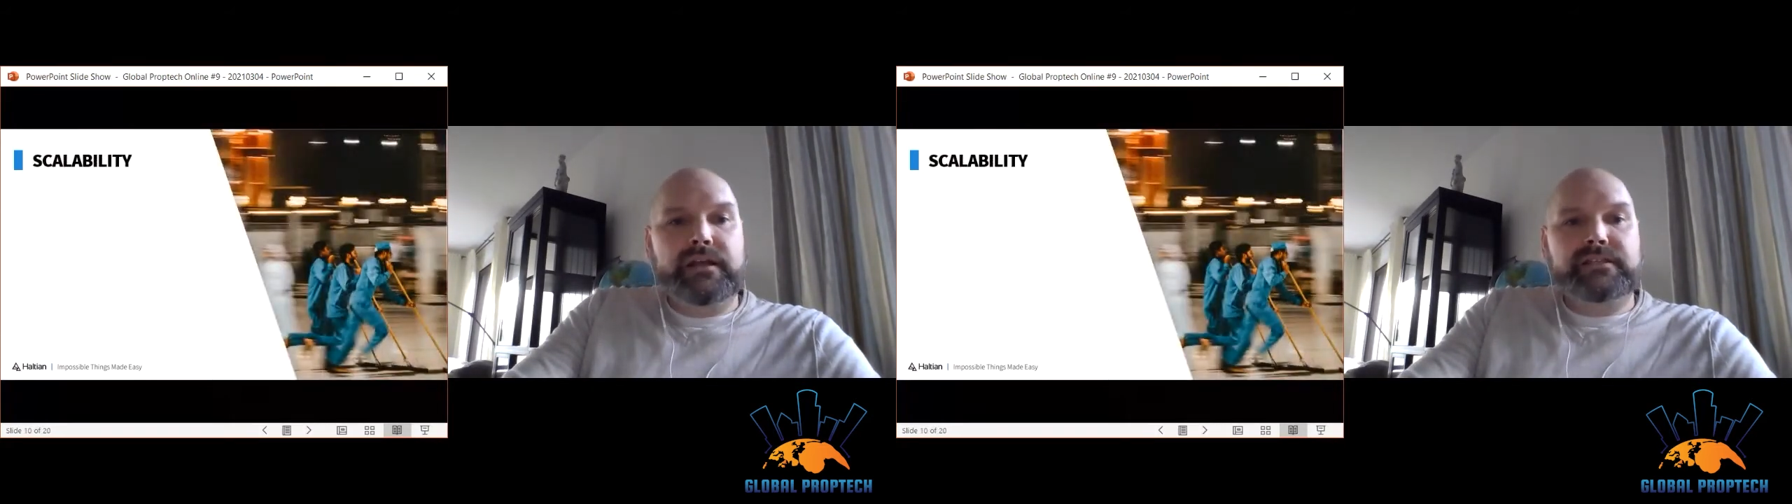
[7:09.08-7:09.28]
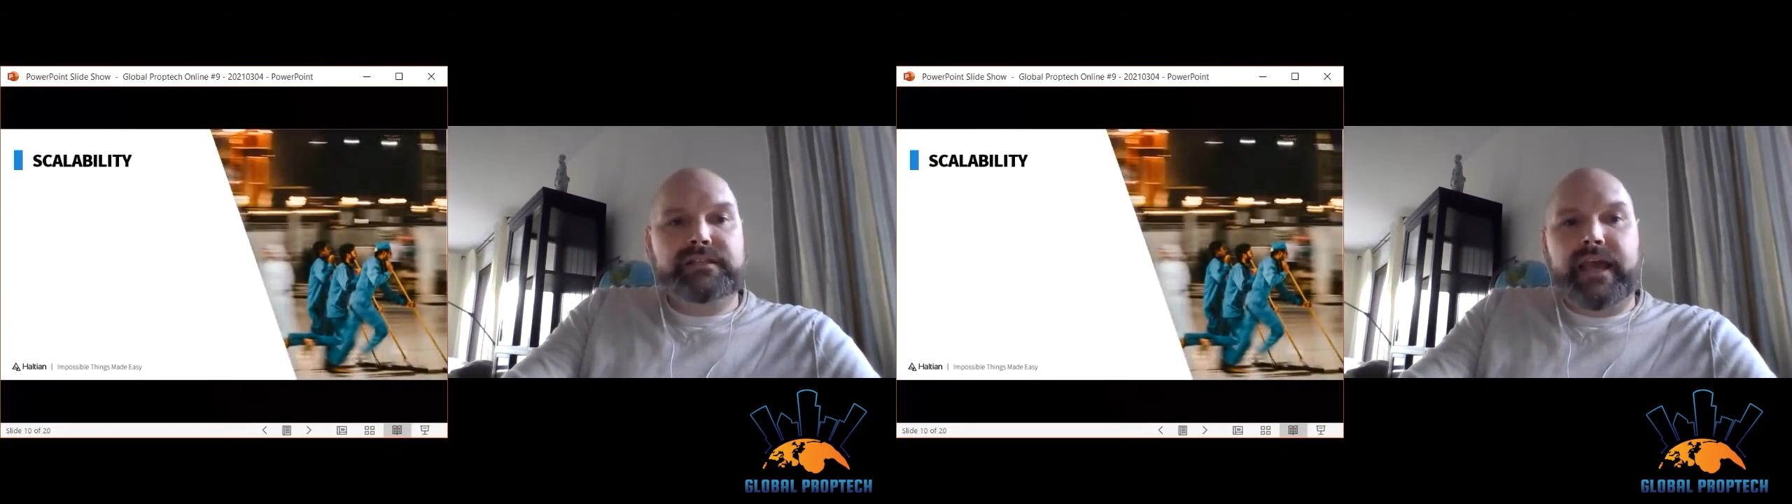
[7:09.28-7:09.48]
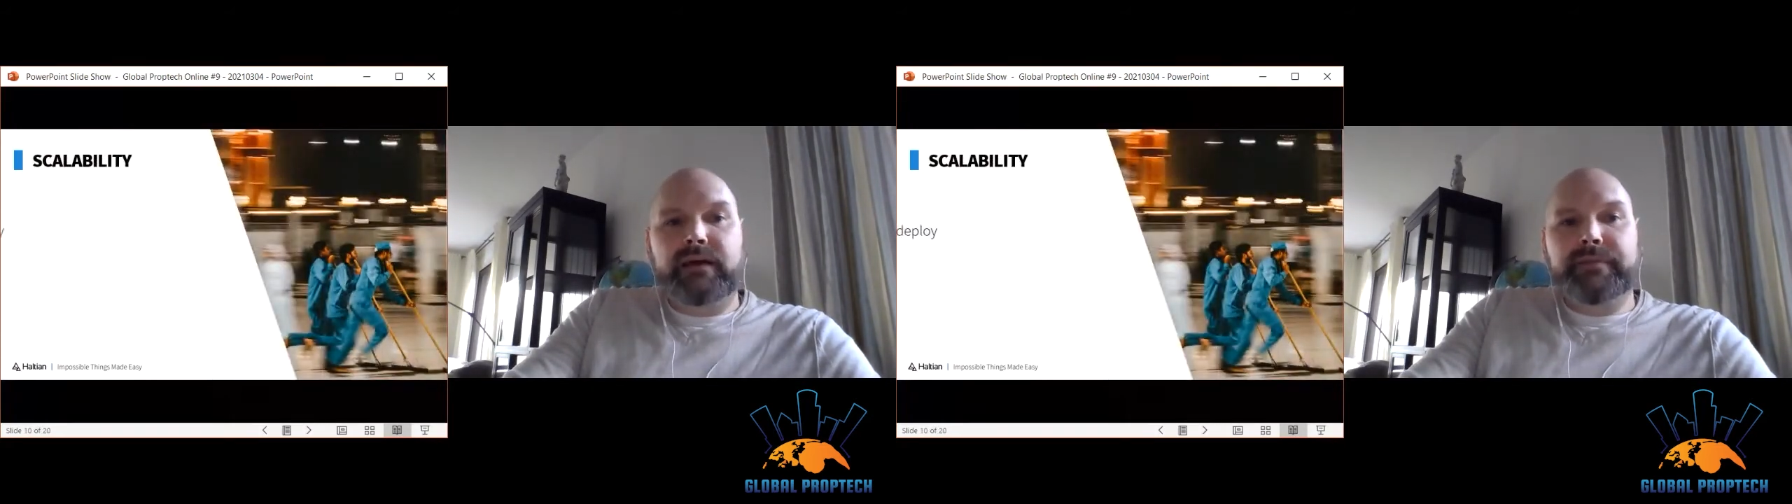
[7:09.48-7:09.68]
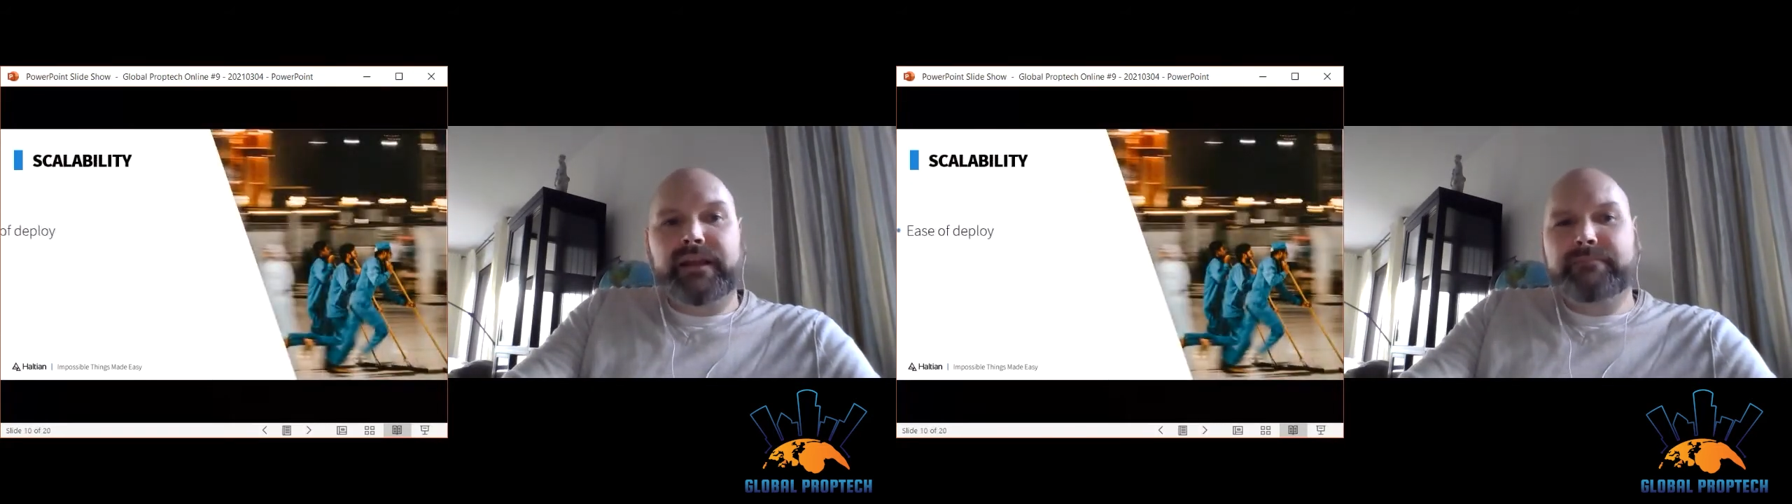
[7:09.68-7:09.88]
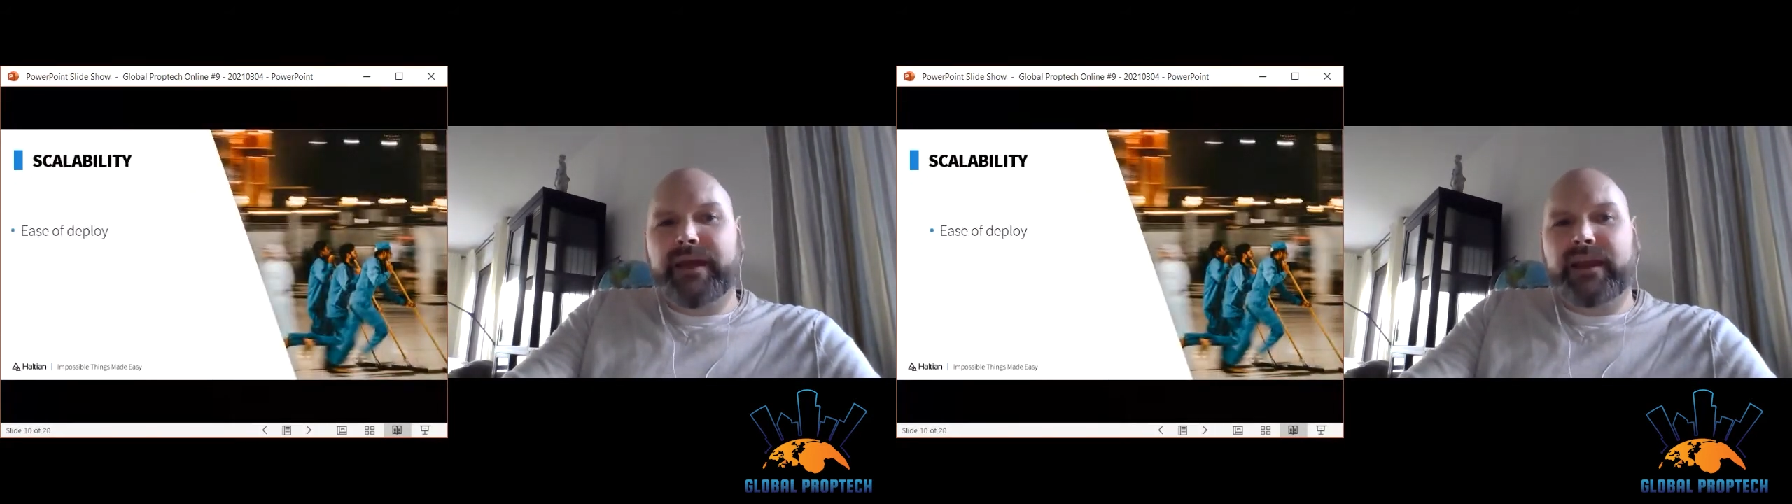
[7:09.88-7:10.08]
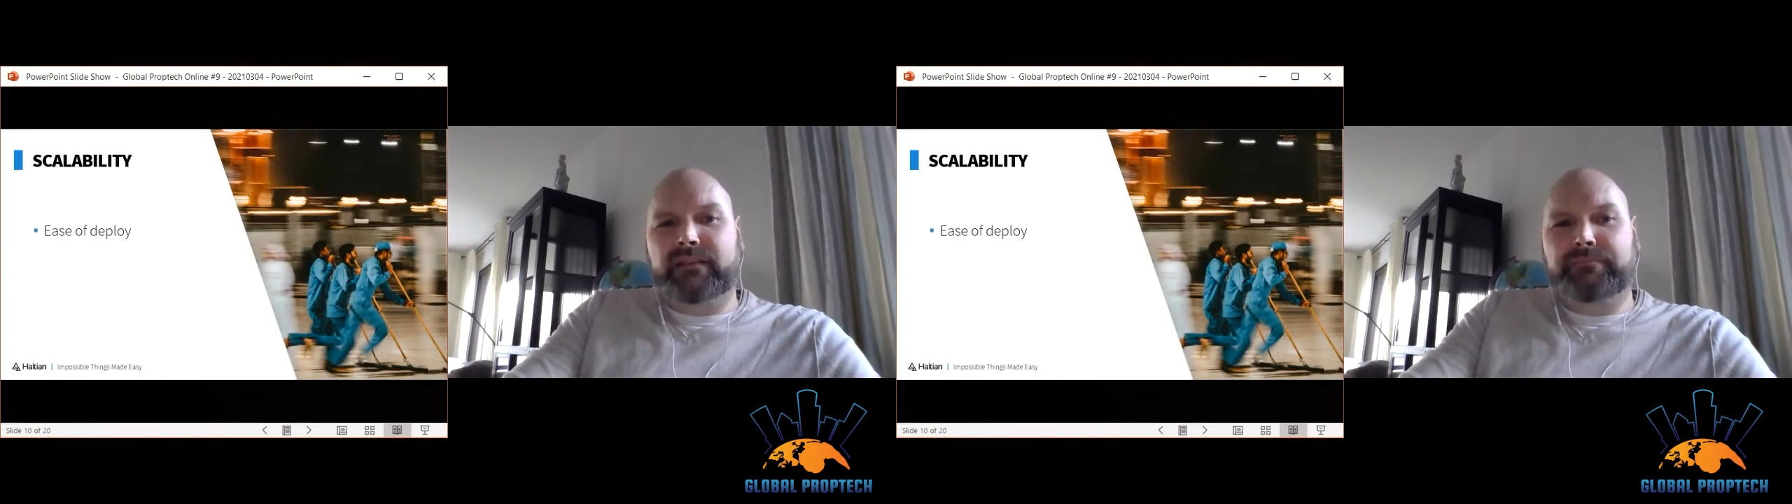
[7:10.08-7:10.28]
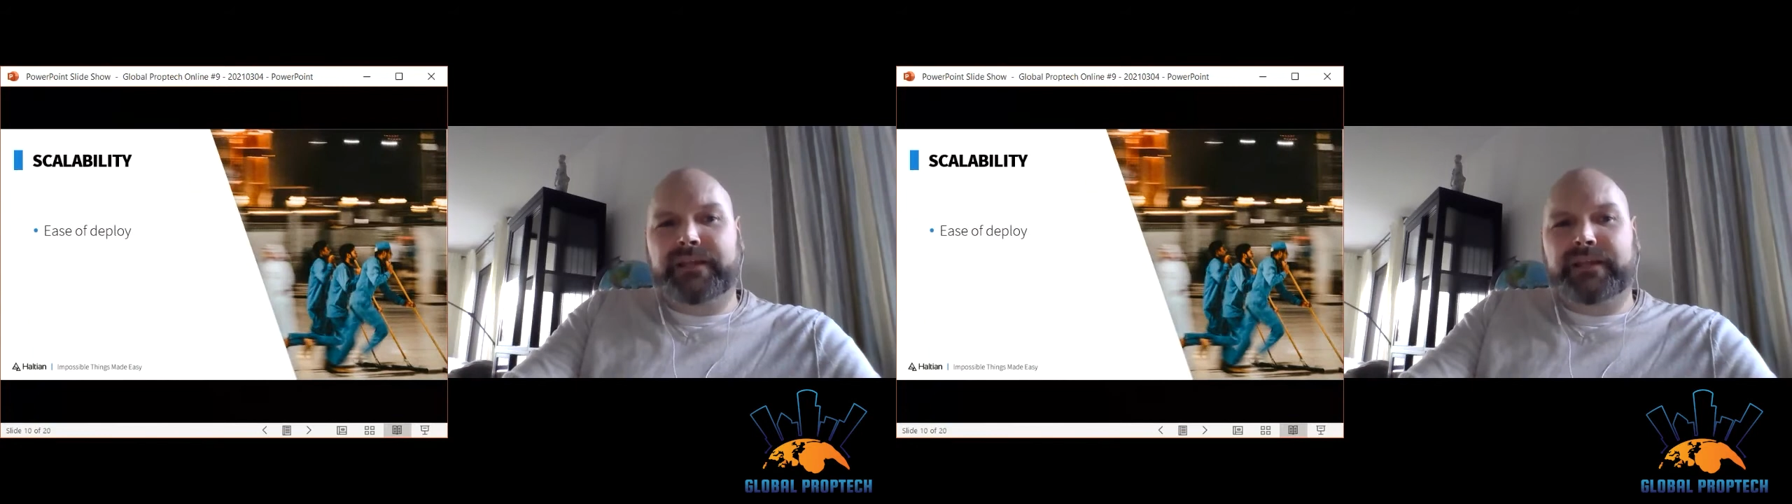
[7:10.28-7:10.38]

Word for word: Scalability may not